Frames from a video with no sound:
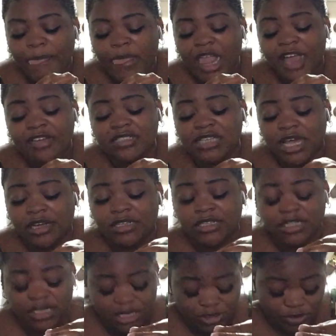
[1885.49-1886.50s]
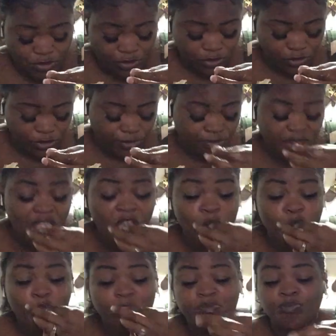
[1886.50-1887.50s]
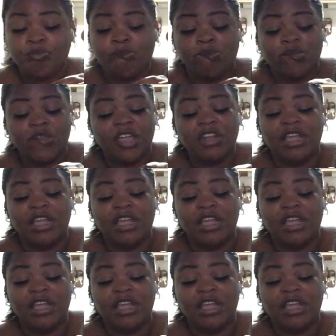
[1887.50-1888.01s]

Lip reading: I get tired of looking at the news. It